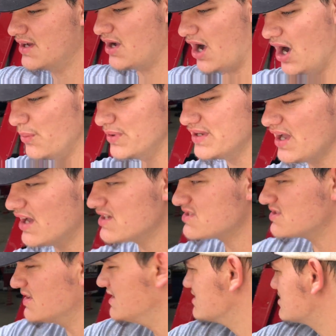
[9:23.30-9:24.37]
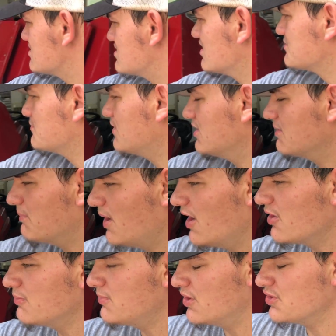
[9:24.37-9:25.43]
All we got is adjustment on the
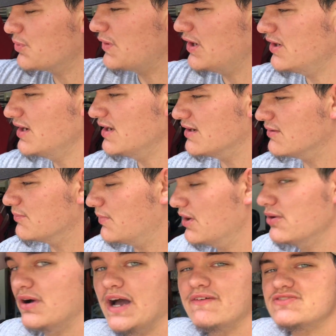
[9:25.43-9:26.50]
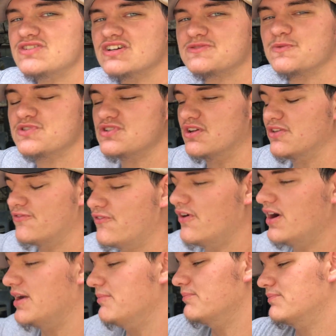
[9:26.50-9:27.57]
bottom, on the rear end. We don't have adjustments on the
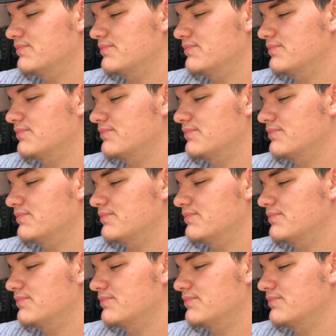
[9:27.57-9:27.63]
frame.